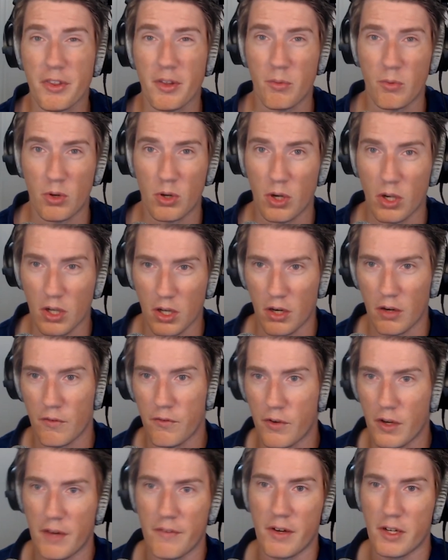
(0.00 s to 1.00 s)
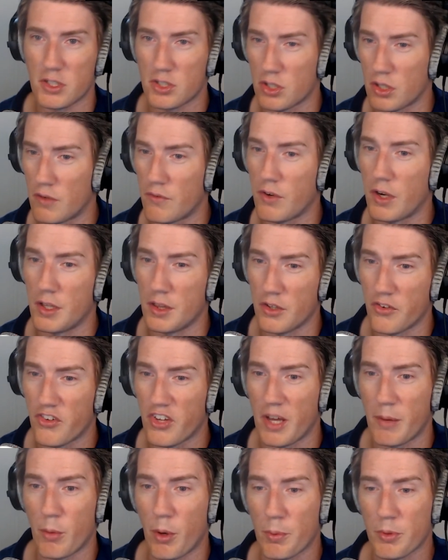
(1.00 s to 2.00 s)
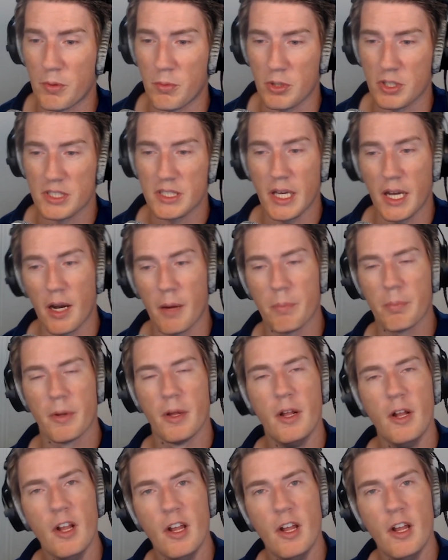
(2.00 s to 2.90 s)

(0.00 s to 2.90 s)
then we're all going to eventually find the same optimal setup.